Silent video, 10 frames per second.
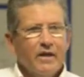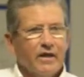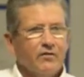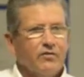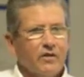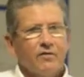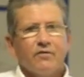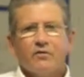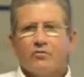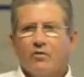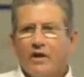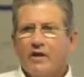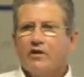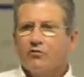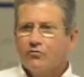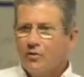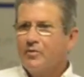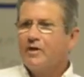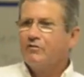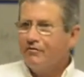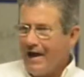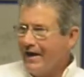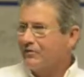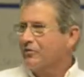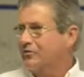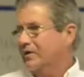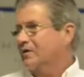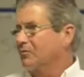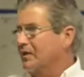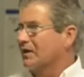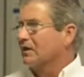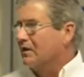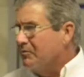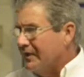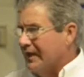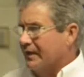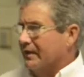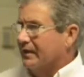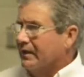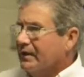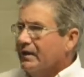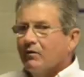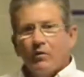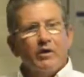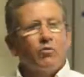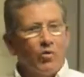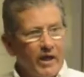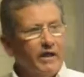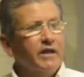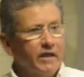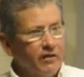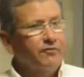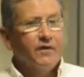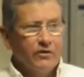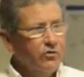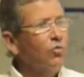and seeing if there's any contributing factors that can be eliminated when and if, and you